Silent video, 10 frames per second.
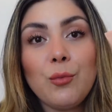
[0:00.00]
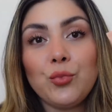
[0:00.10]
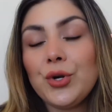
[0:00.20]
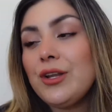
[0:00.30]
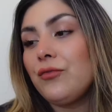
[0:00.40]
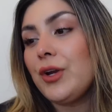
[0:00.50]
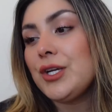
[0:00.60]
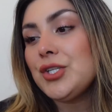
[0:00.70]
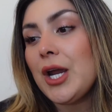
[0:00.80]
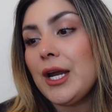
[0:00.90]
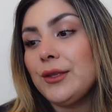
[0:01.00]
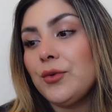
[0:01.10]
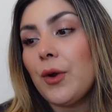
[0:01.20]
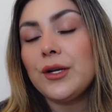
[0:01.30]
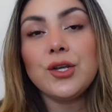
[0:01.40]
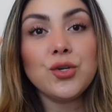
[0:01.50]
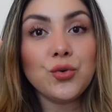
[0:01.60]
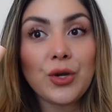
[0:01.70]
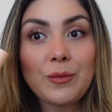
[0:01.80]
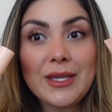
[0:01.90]
Pretty Fresh Hyaluronic
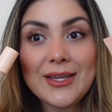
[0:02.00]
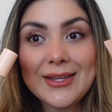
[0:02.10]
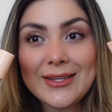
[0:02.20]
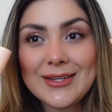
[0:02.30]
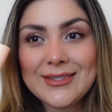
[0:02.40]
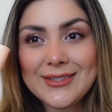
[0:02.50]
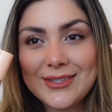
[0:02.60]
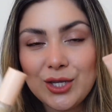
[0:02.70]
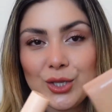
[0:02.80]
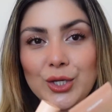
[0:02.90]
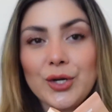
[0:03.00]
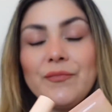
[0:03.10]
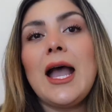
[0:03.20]
Creamy Concealer.